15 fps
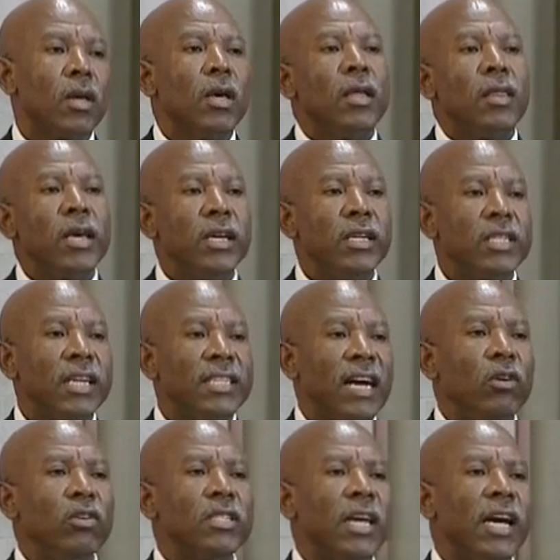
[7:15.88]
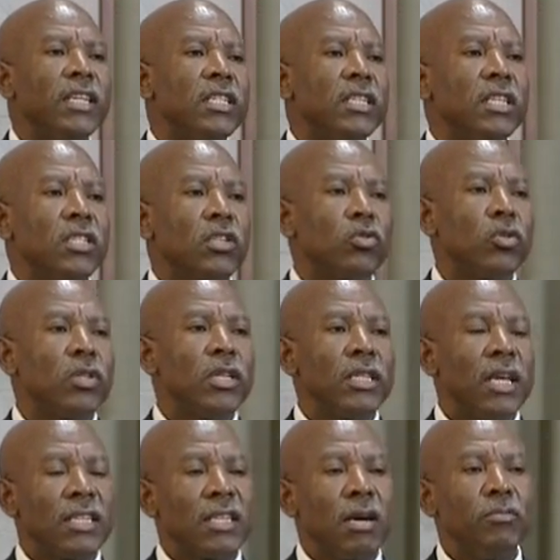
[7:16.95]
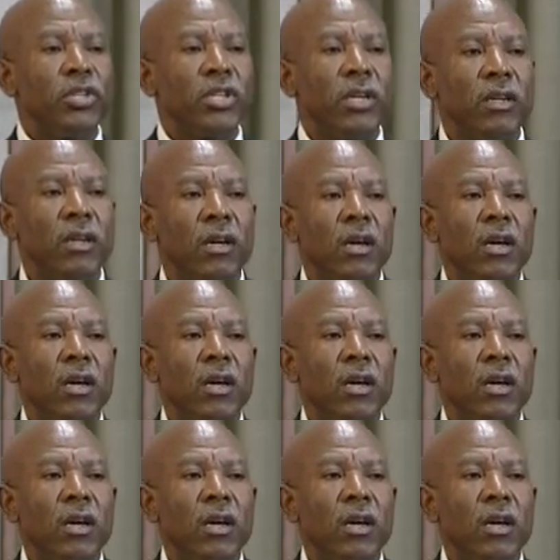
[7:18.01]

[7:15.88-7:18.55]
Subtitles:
There is a downside risk to this assumption,